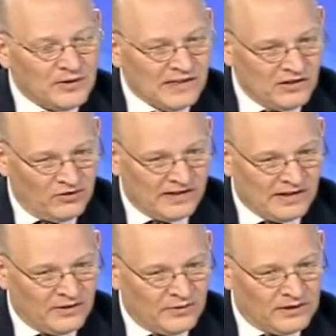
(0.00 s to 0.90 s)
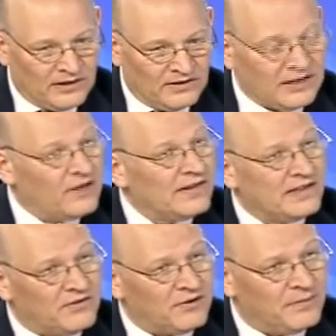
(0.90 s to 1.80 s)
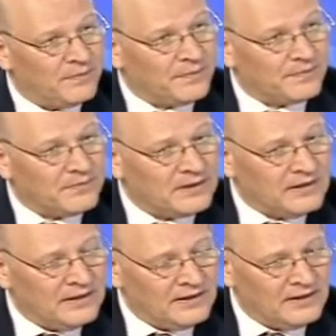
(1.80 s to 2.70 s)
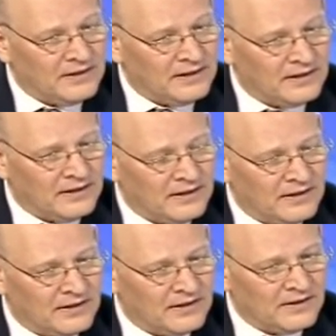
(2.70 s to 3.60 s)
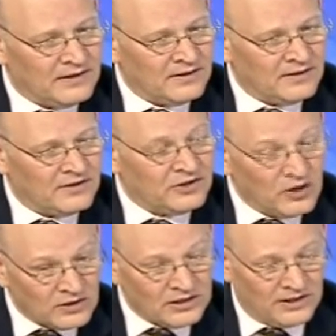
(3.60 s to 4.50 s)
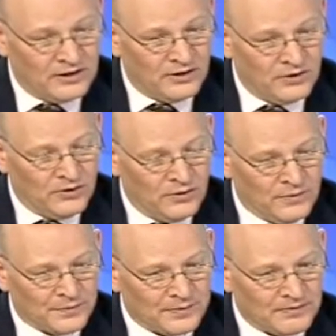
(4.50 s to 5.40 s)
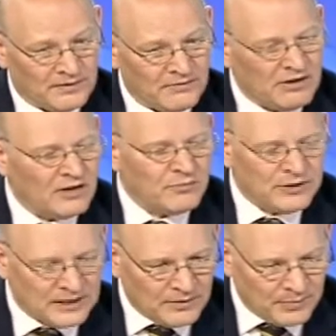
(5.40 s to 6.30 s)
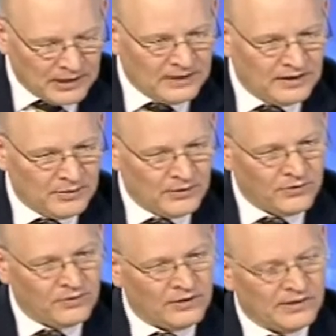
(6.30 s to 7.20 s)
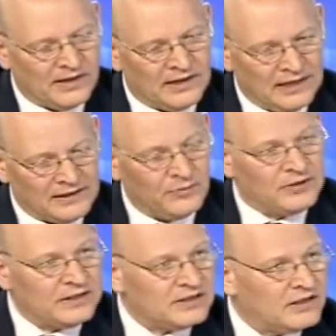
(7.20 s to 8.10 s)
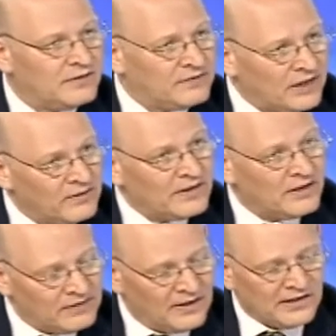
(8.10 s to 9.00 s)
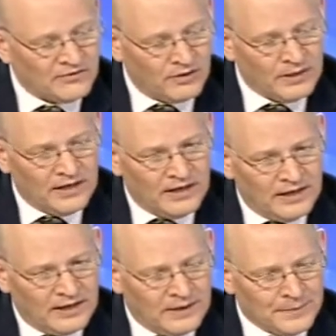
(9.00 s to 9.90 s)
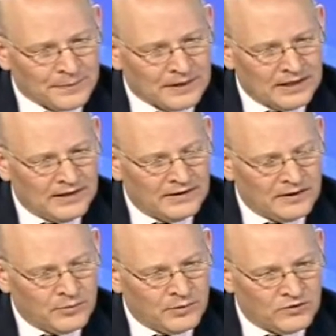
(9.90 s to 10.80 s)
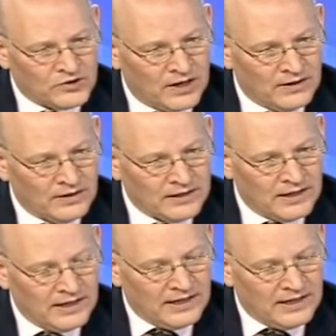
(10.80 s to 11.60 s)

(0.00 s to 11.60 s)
On a more serious note, Down syndrome. The doctor who, you can't predict completely, but thought there was a likely predictor of Down syndrome in an unborn child.